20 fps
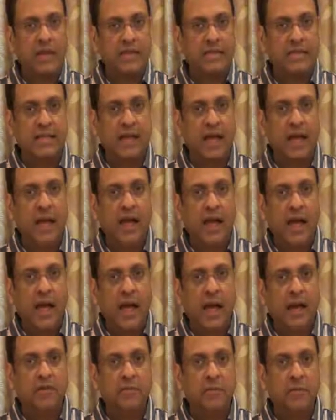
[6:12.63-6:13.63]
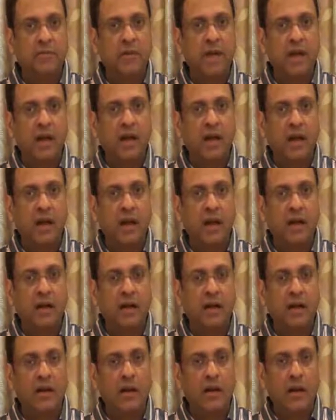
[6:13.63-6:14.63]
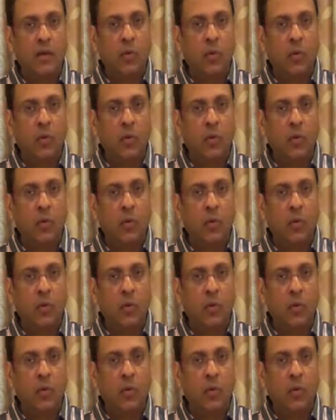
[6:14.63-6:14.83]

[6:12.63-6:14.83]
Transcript: a sell at 5900